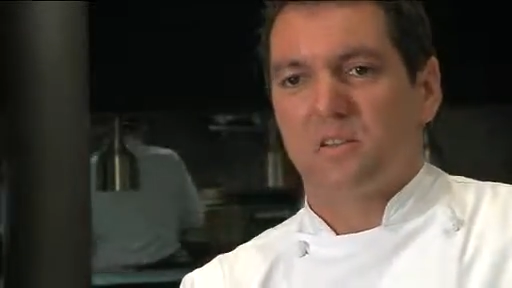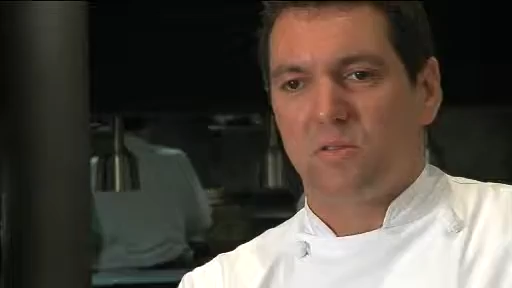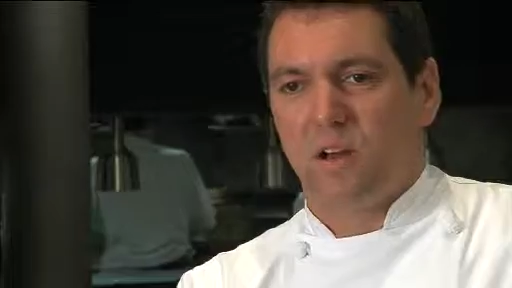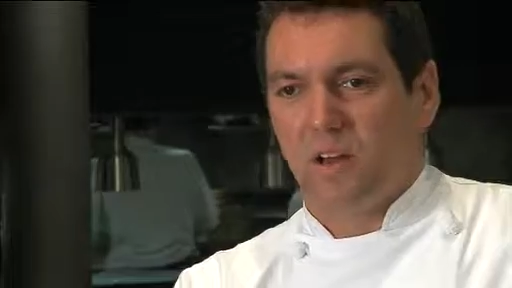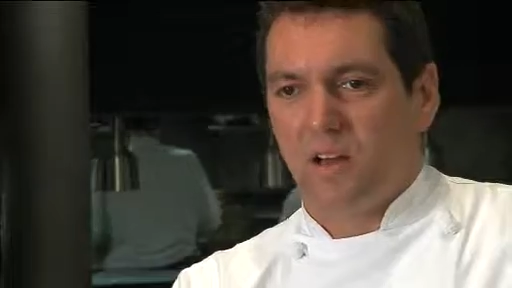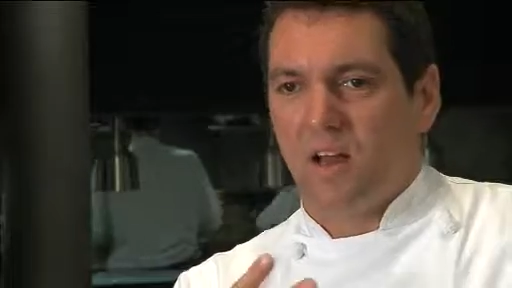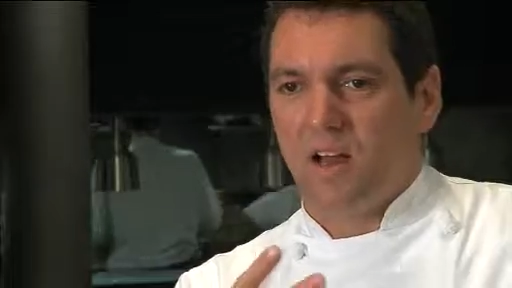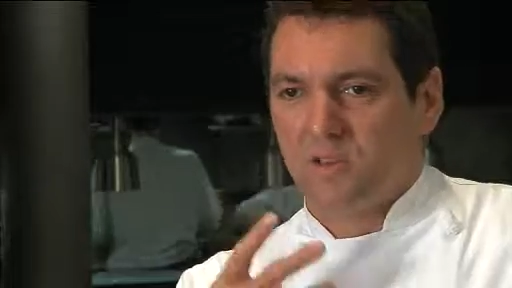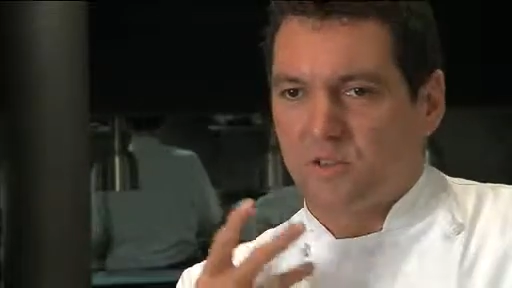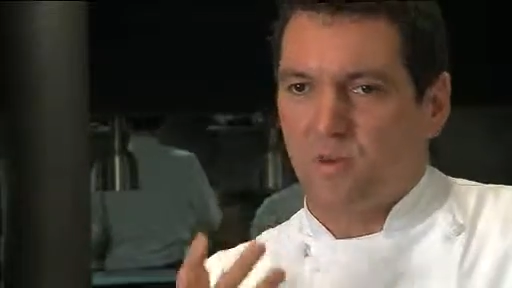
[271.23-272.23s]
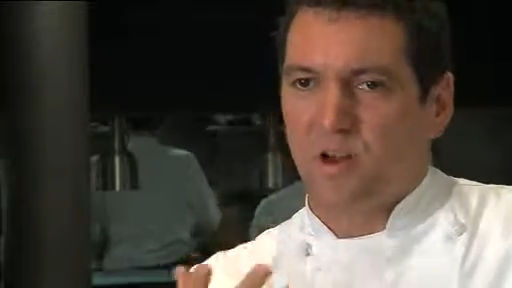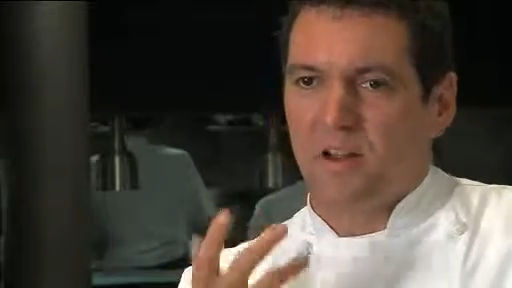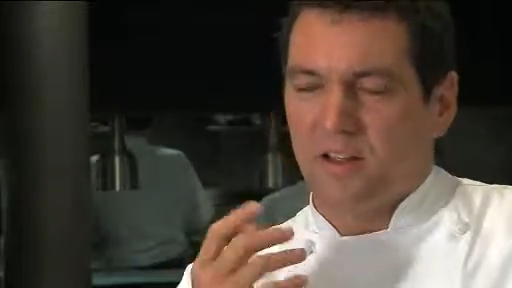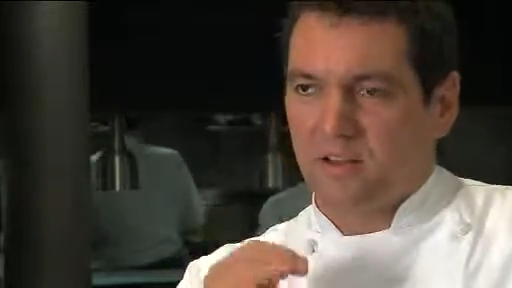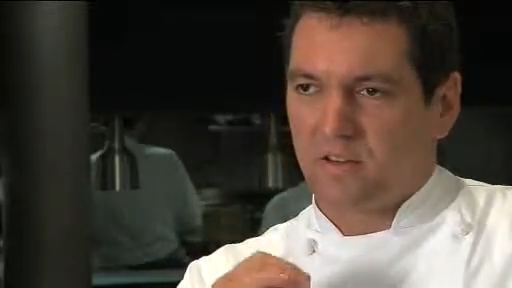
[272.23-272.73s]
It's quite light and
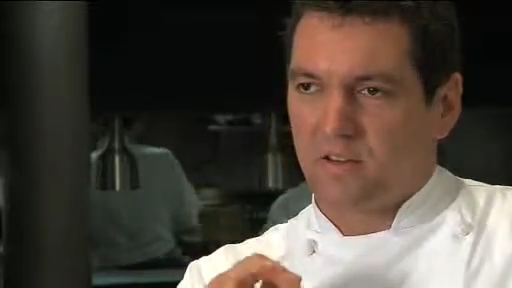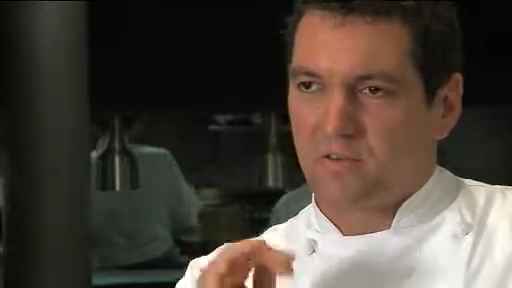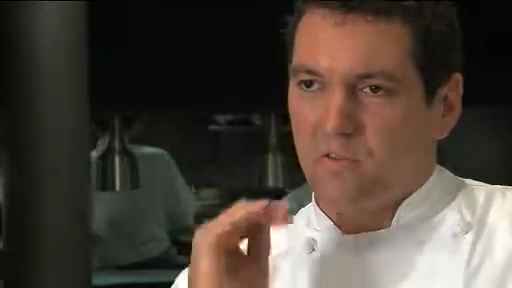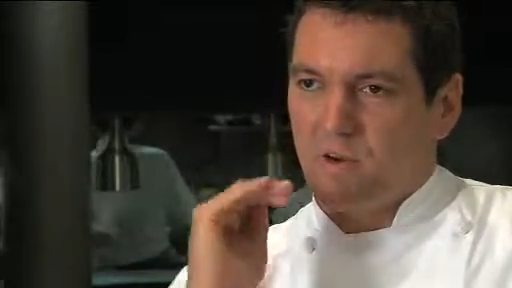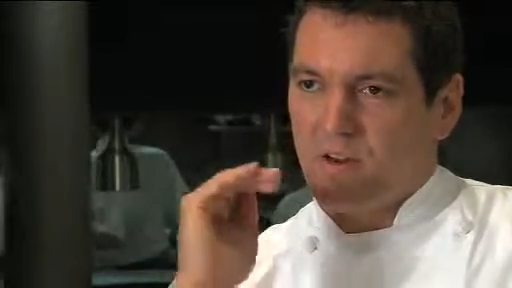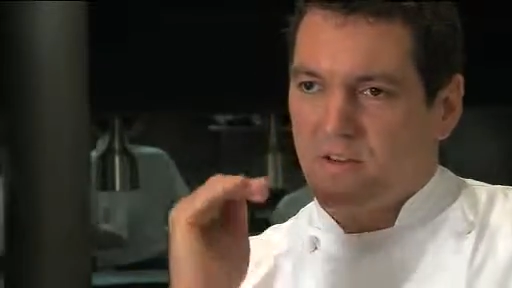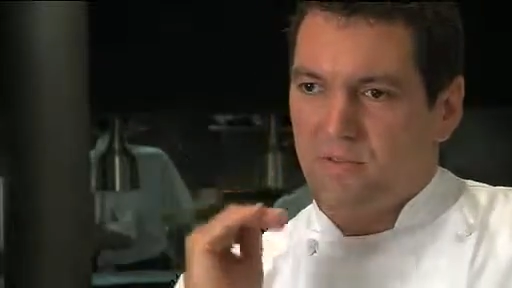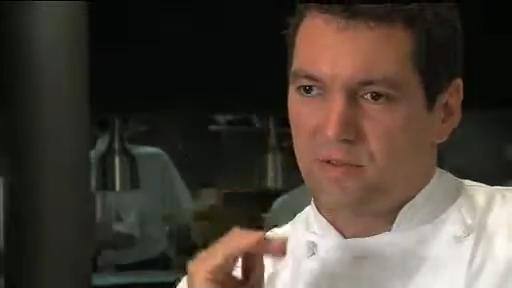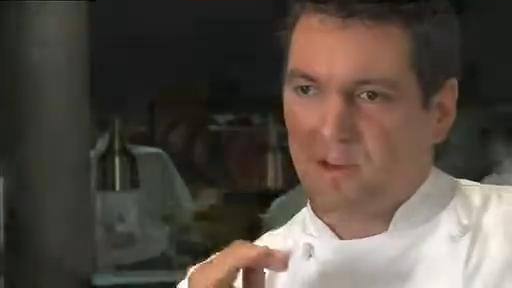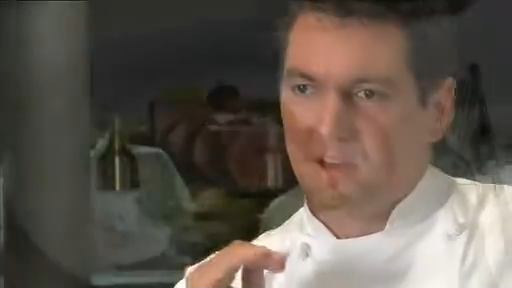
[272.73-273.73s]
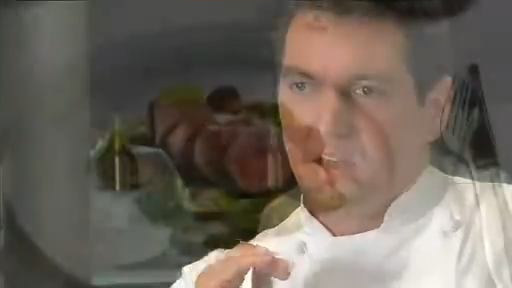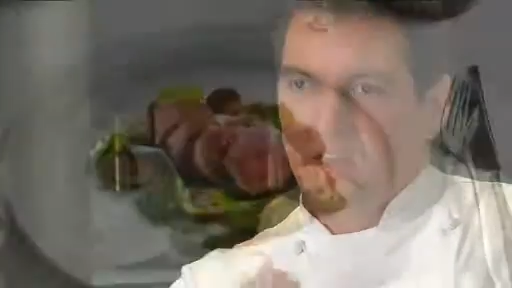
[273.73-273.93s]
sprightly and got some really different